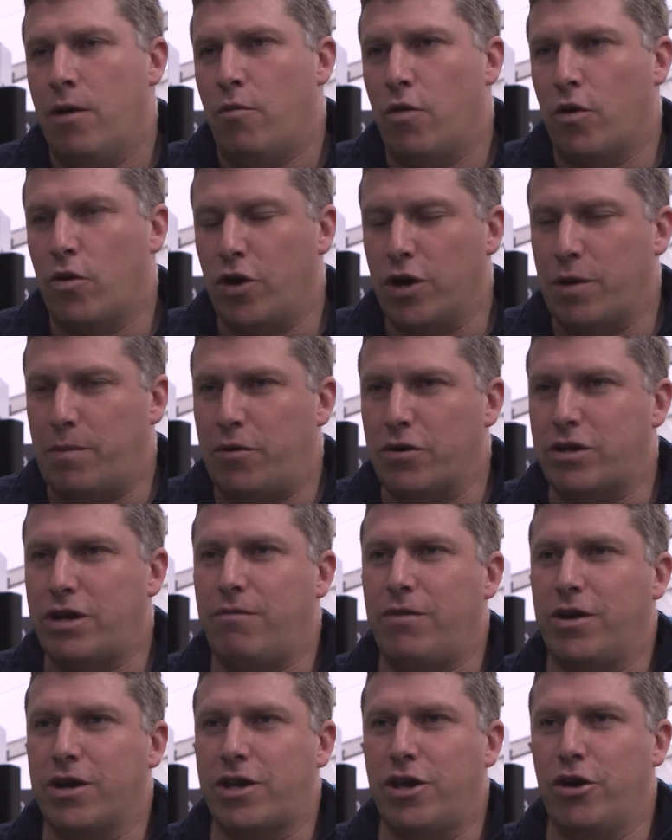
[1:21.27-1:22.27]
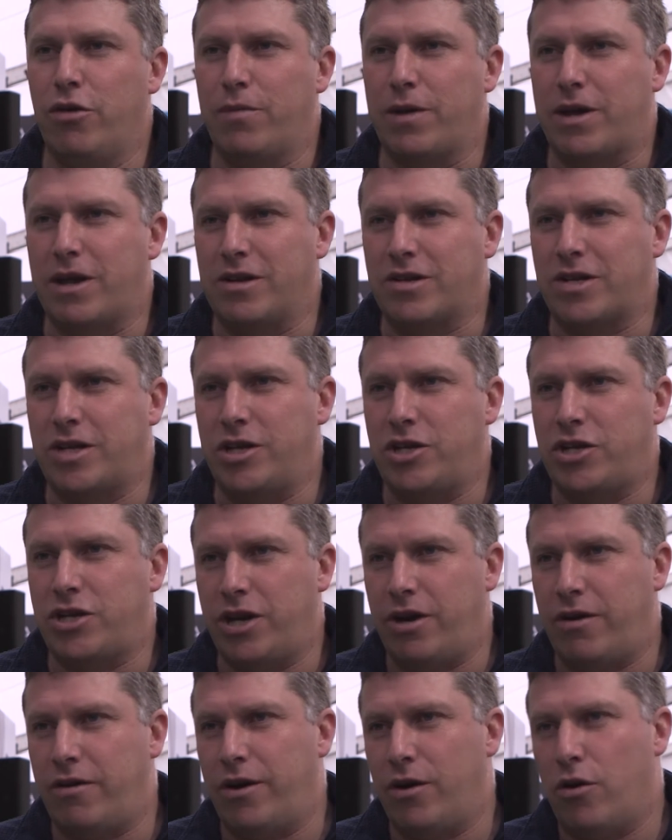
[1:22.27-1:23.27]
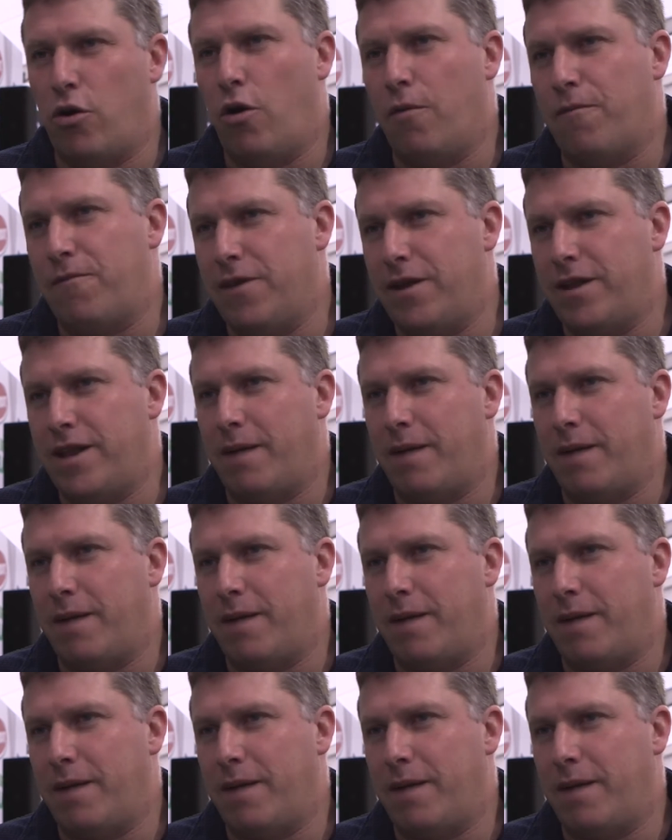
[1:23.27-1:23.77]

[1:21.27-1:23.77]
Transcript: We're going to put them on cubicles this year and hopefully